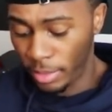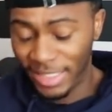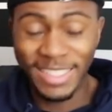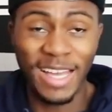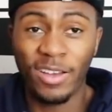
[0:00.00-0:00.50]

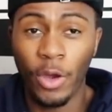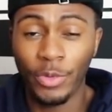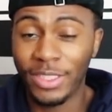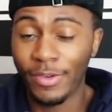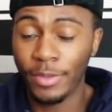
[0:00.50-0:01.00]
Discount
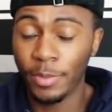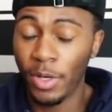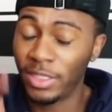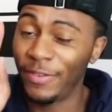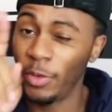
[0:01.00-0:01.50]
code in the description
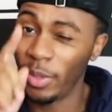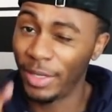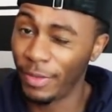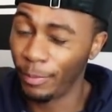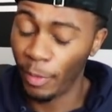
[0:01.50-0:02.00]
box if you
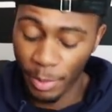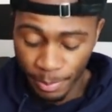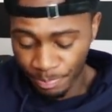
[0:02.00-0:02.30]
want anything from